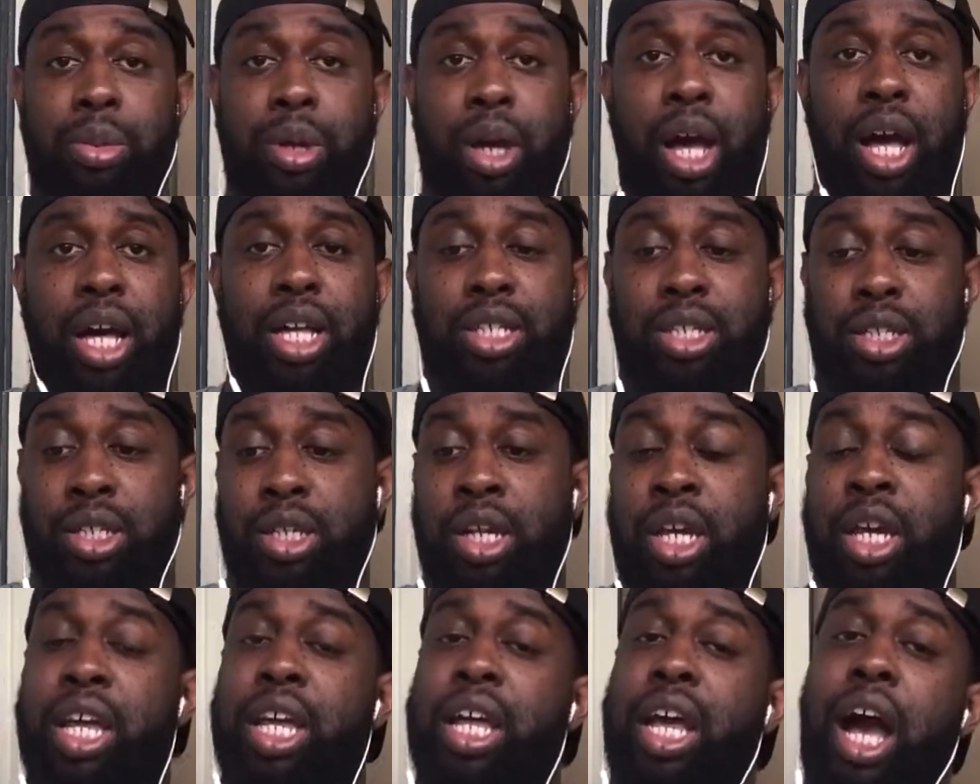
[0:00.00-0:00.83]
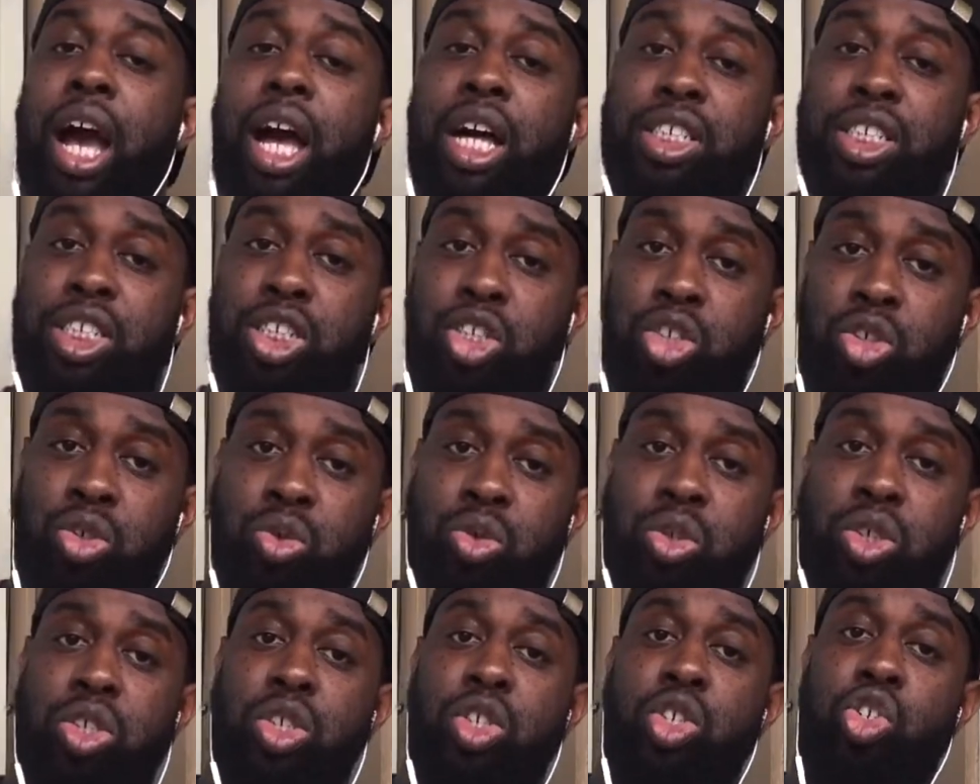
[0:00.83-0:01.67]
Austin's
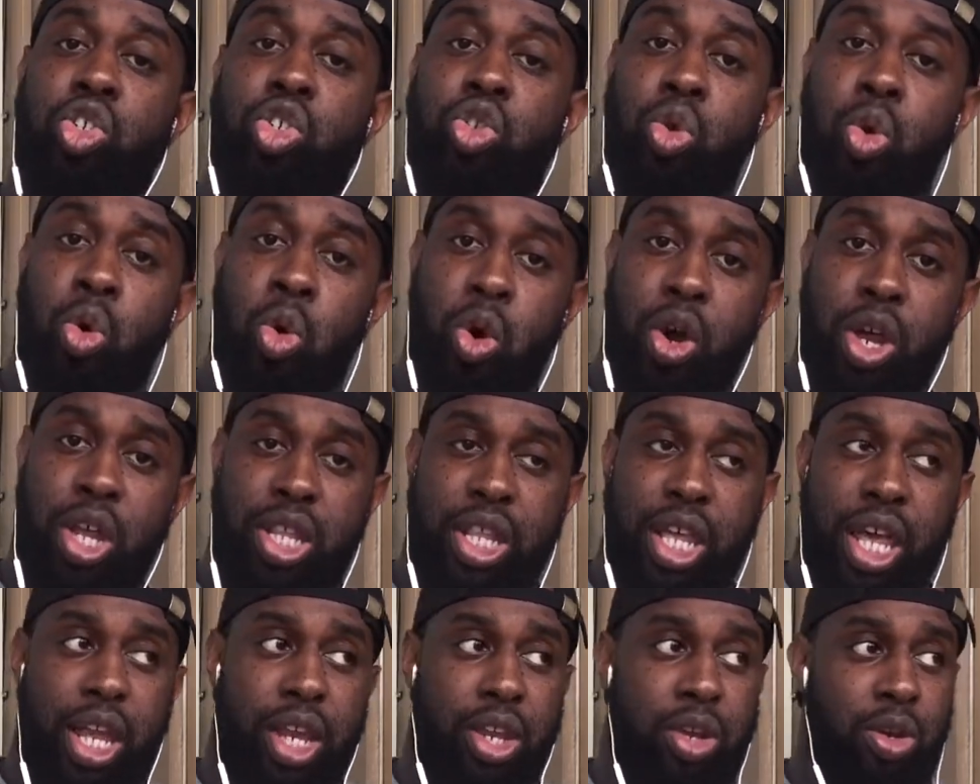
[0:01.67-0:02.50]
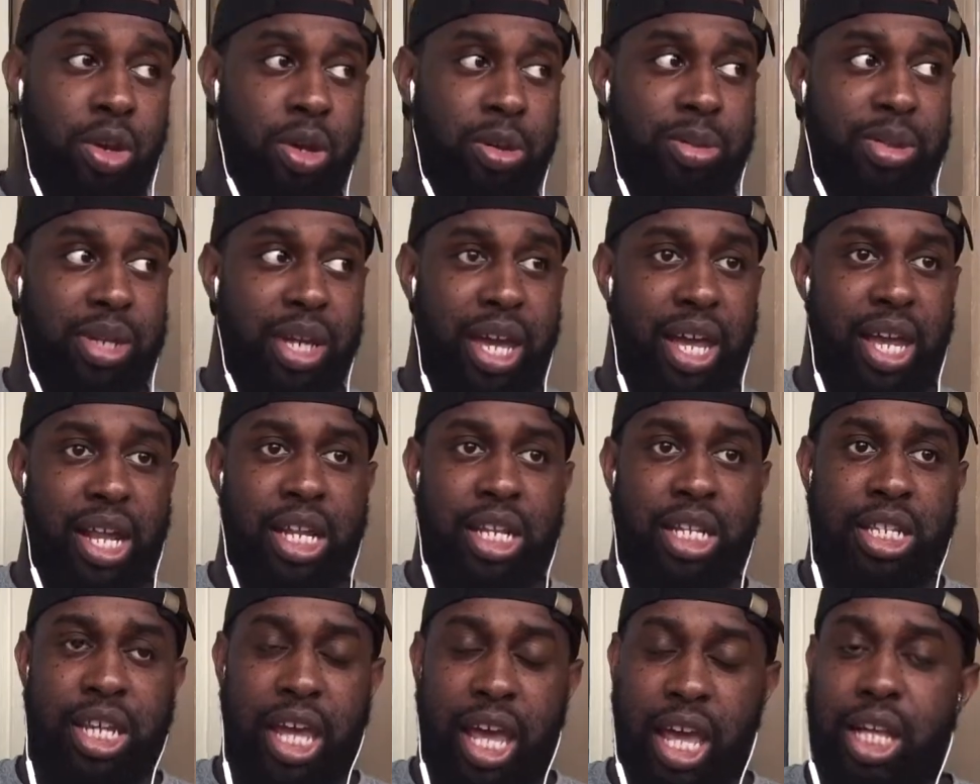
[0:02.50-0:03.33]
using the sword that, you know what I'm
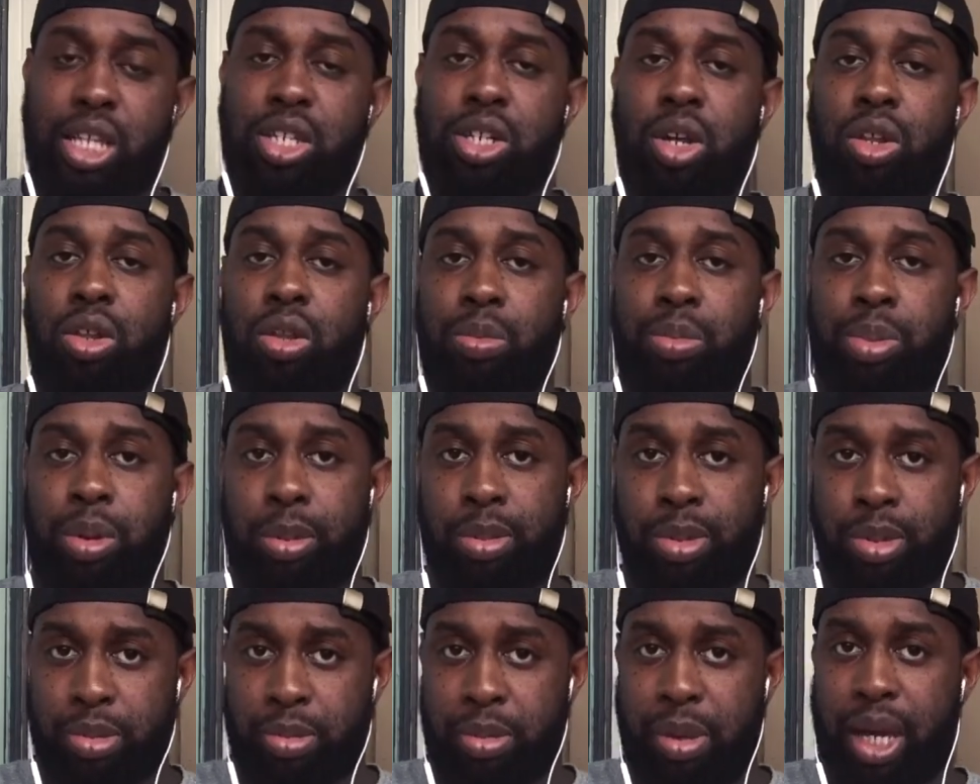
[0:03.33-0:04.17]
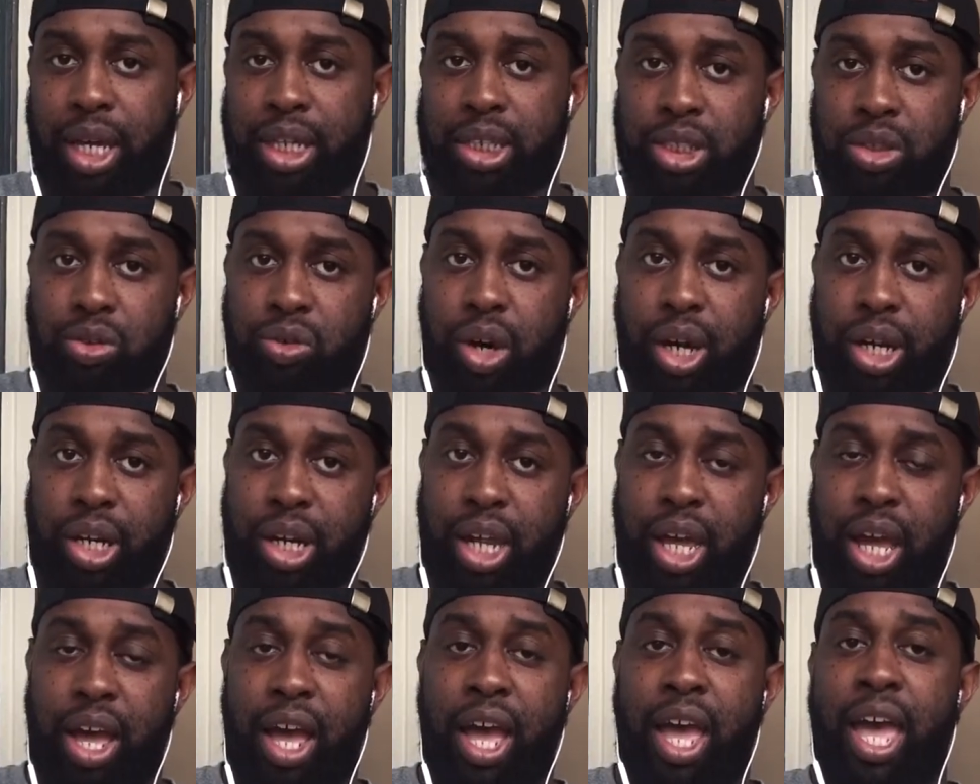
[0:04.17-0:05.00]
saying, takes other people's magic right
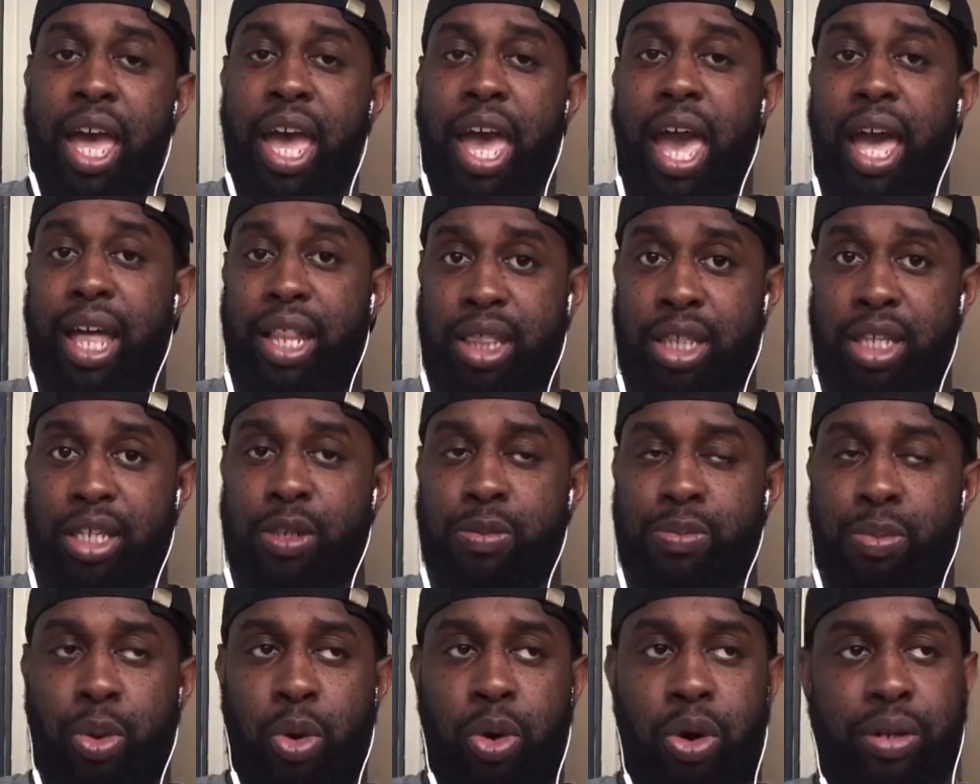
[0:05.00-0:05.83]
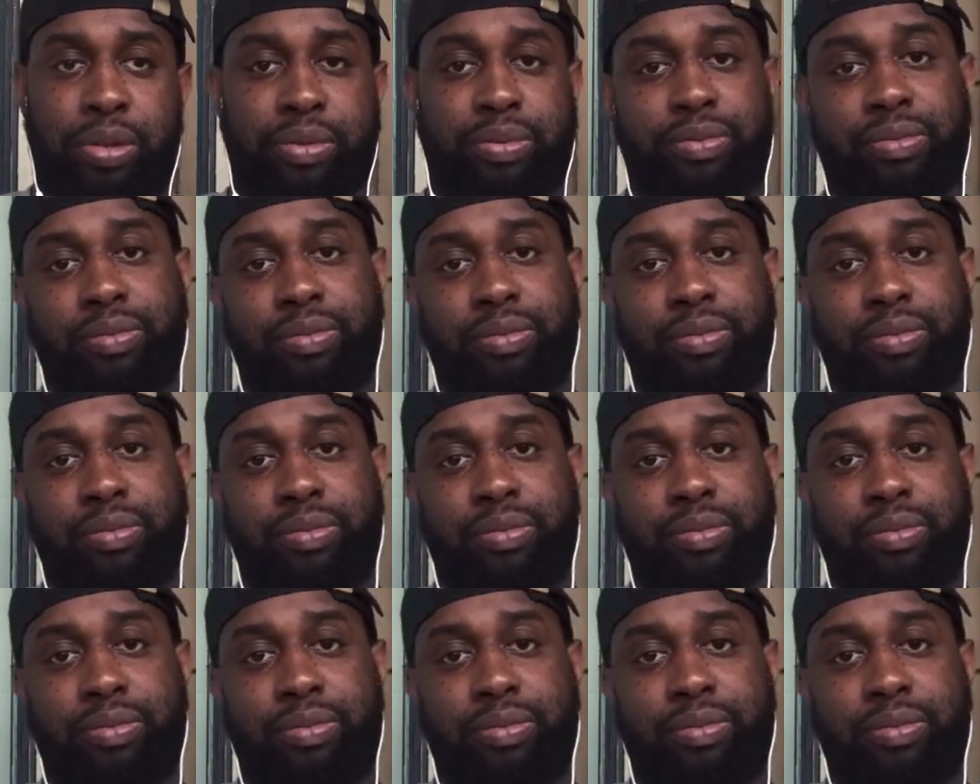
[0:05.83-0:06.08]
now, at this point.